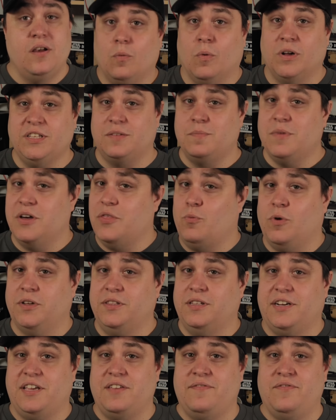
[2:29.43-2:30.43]
Once a month,
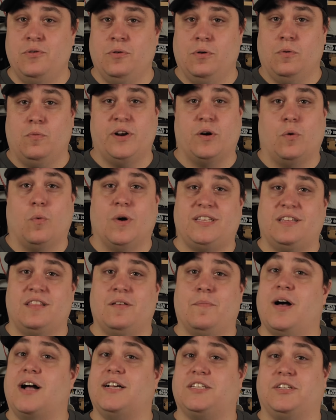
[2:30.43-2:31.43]
one lucky viewer wins a What's in
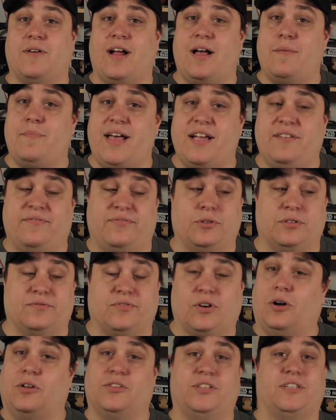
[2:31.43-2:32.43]
the Box grab bag full
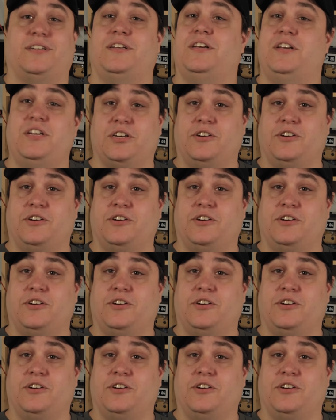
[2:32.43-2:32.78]
of all the